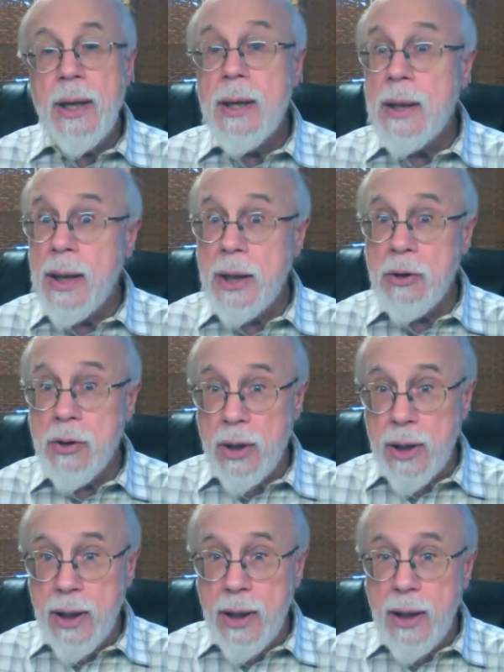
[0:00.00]

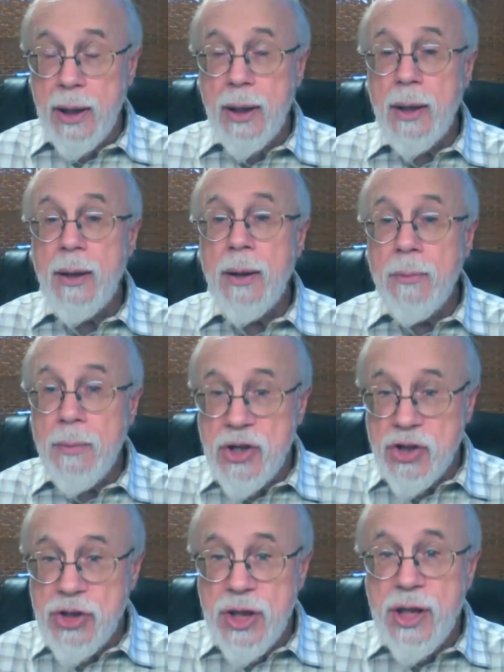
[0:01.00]
Literally,
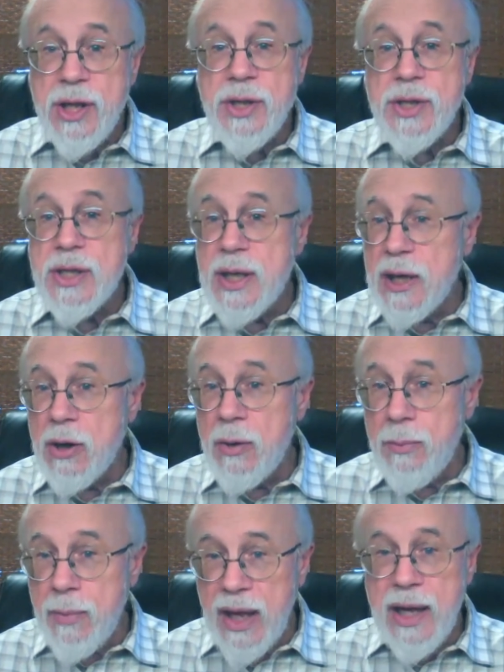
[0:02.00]
machines that are
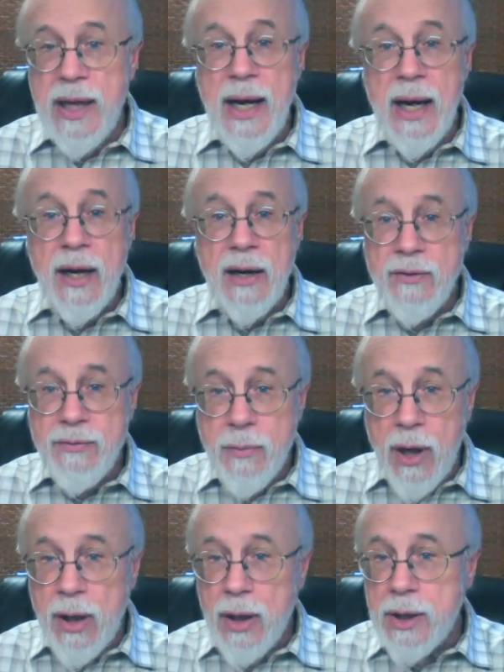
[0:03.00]
made out of
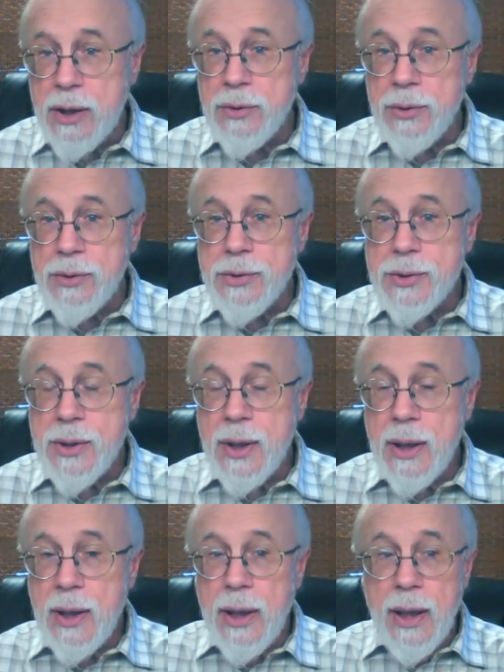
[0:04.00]
molecules.
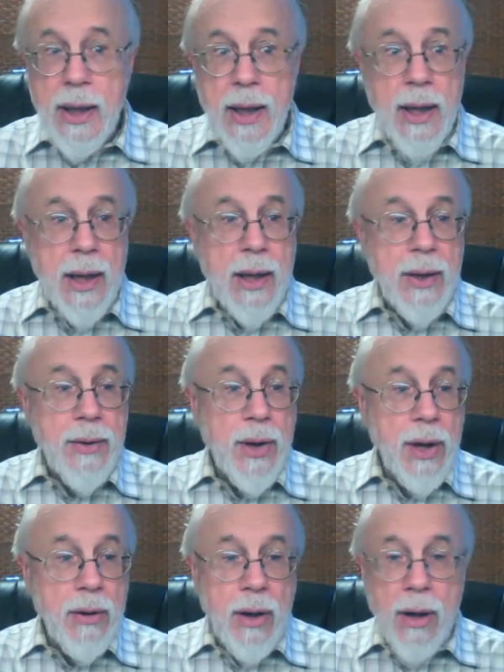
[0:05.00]

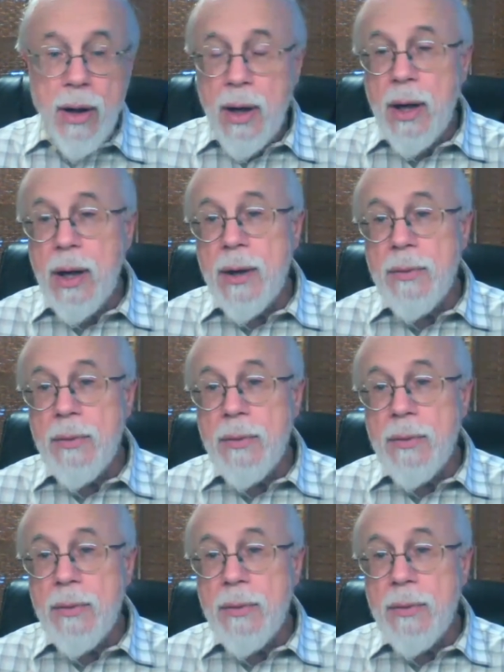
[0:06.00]
There are